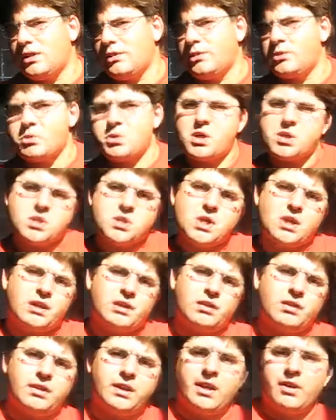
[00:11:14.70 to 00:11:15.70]
to succeed
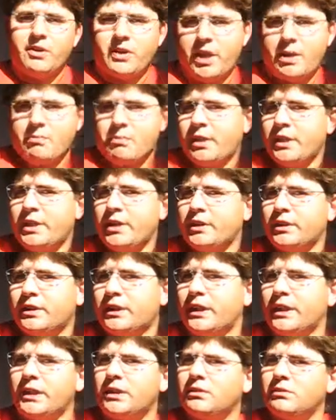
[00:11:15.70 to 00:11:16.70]
clearly
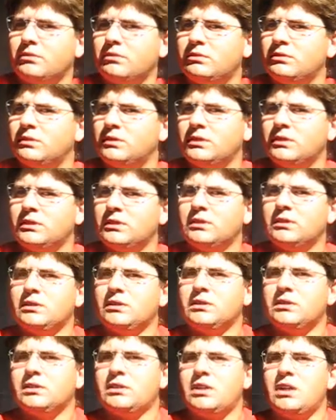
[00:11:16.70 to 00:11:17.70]
immediately,
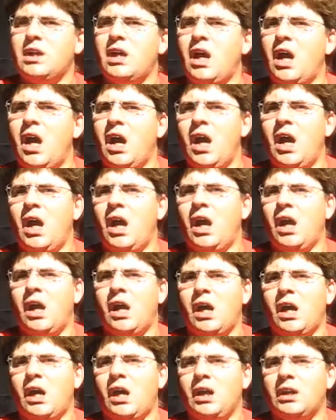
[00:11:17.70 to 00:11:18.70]

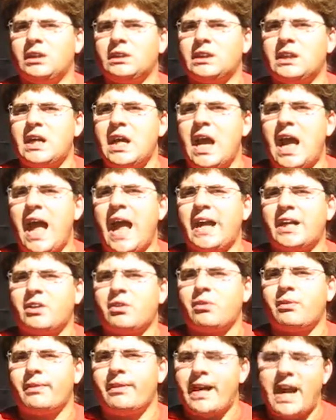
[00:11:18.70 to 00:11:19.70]
uh, I had
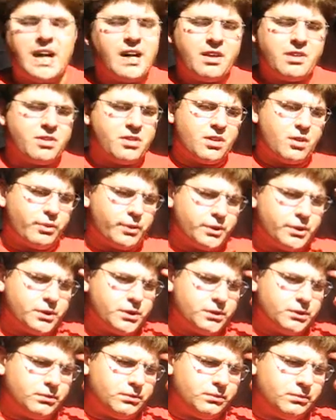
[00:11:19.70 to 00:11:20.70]
already thought
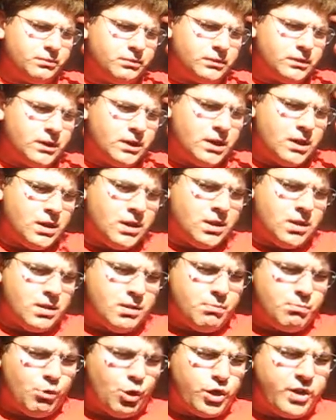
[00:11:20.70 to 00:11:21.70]
to
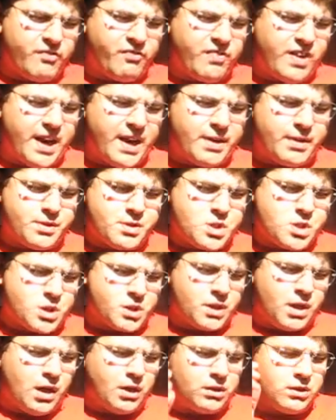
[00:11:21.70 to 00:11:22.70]
modify a
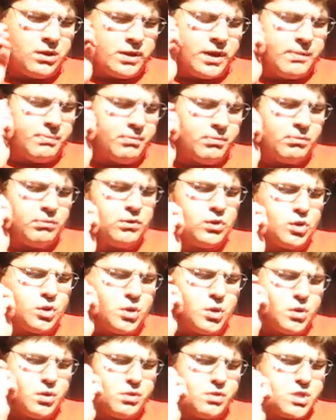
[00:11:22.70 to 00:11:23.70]
certain algorithm
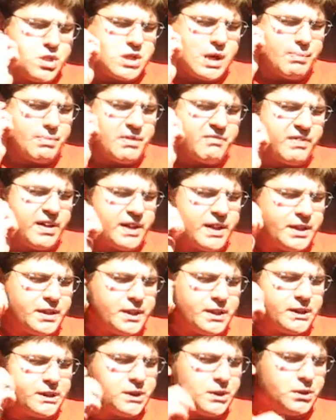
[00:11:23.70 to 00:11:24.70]
to subdivide it
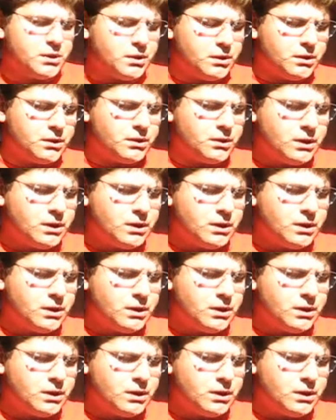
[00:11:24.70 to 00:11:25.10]
into